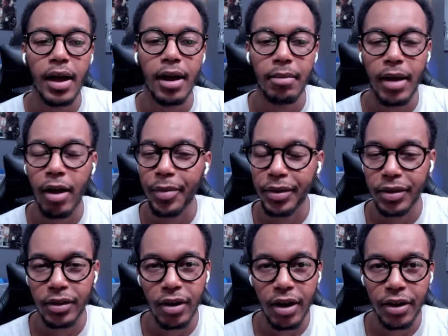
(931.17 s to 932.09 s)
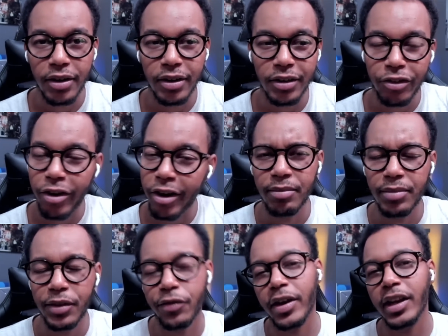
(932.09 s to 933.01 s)
um, helping the daughter and trying to
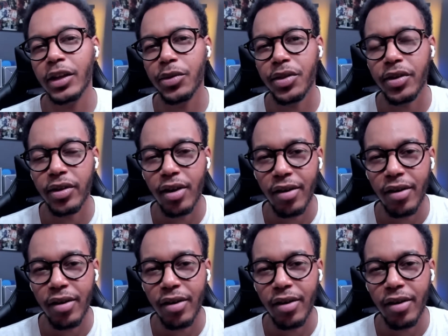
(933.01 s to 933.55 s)
be friendly with her,